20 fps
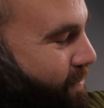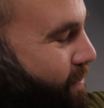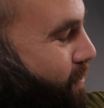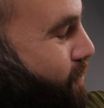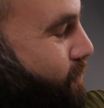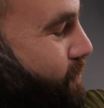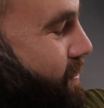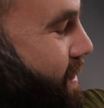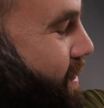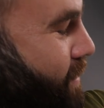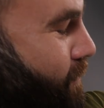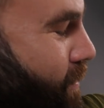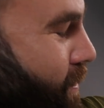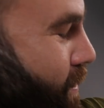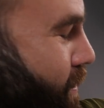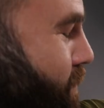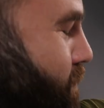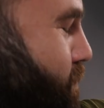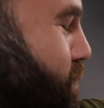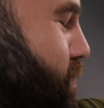Oh, that
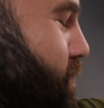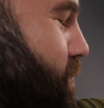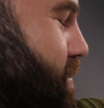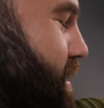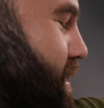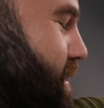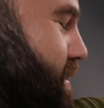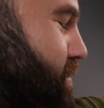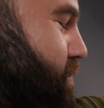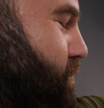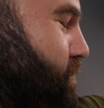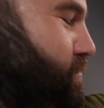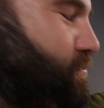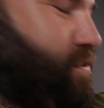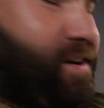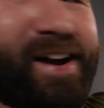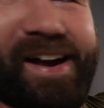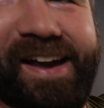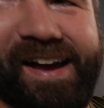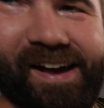I would like to
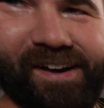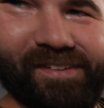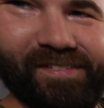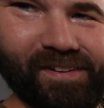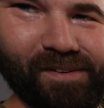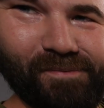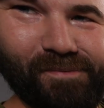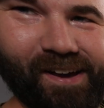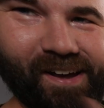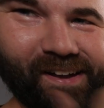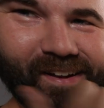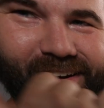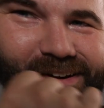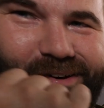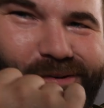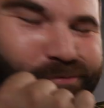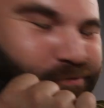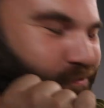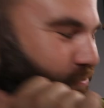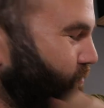try out in my
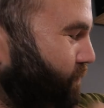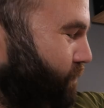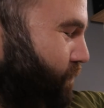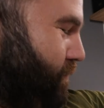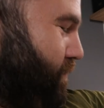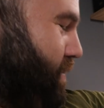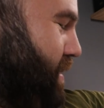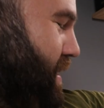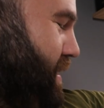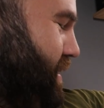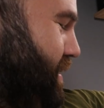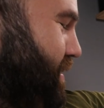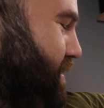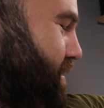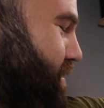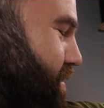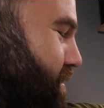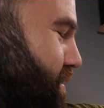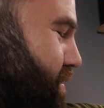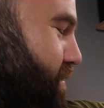home server rack
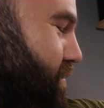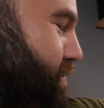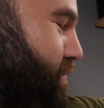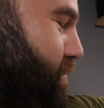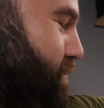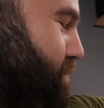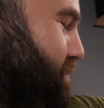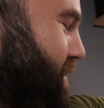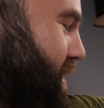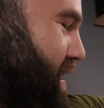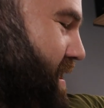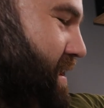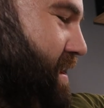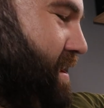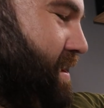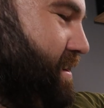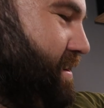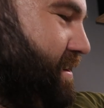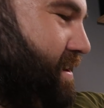someday.